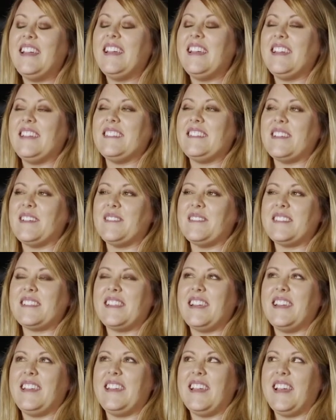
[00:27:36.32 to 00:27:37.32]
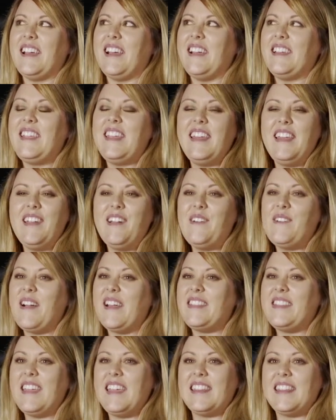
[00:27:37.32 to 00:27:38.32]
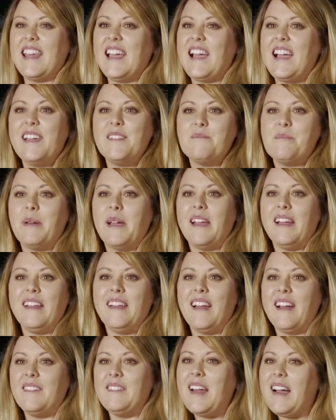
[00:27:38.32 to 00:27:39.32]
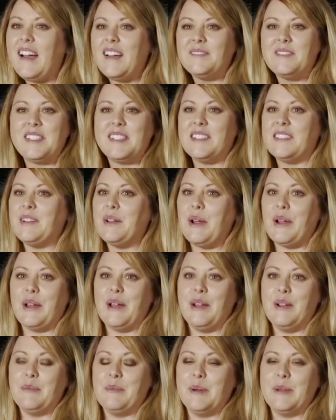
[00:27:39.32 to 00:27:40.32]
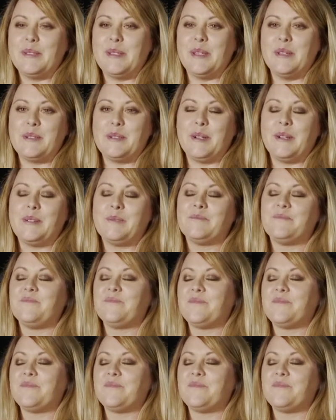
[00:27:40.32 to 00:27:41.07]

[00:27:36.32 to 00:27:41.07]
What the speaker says: And so I was like, I think that, but I'm still not 100% sure.